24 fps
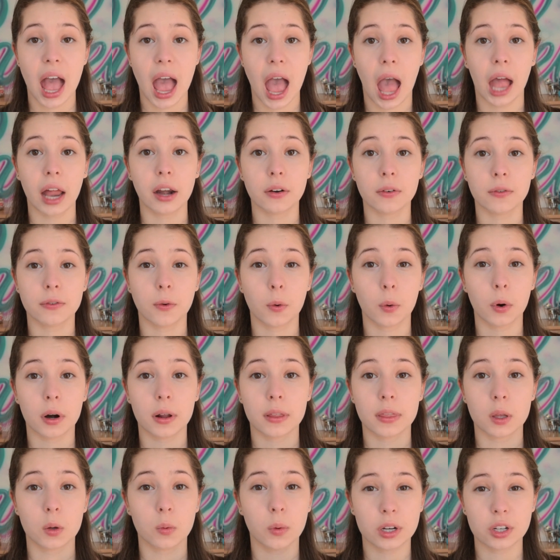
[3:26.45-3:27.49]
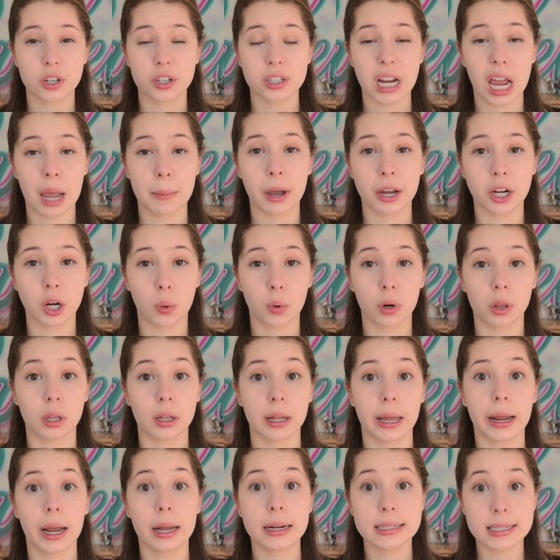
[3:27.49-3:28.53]
and for the winter time I don't want to
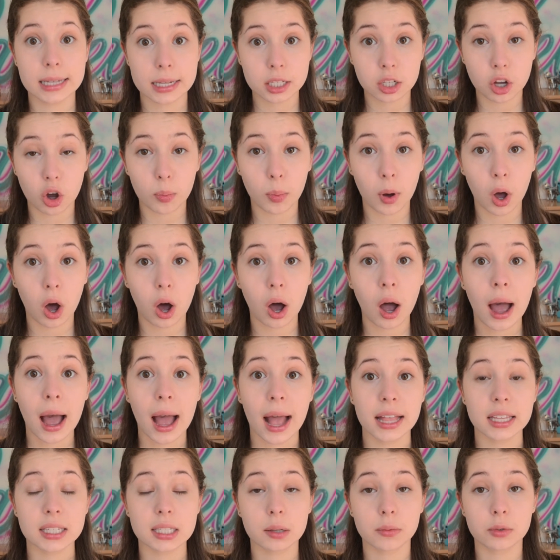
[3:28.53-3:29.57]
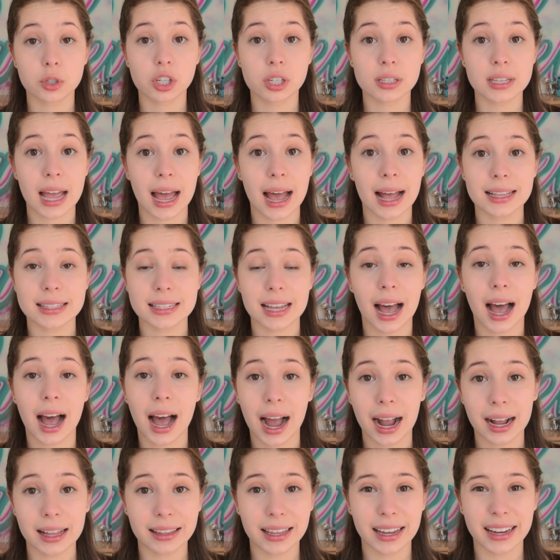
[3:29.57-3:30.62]
look like a disco ball, and so it just adds a
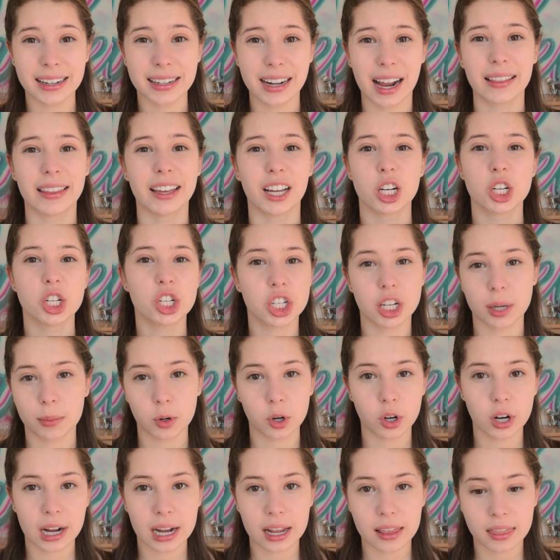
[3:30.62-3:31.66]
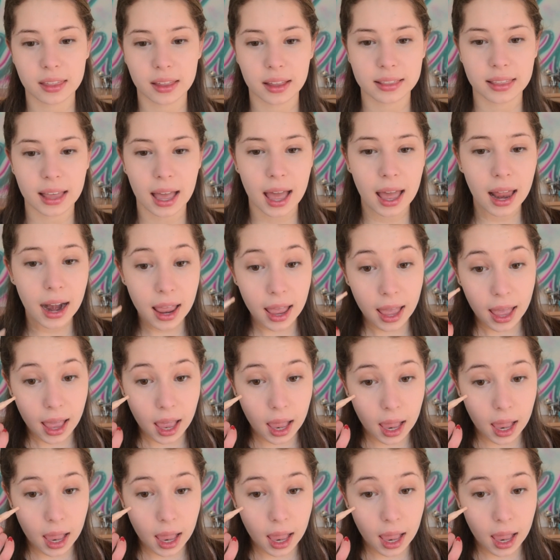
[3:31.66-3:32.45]
highlight, not like a shimmer or anything like that.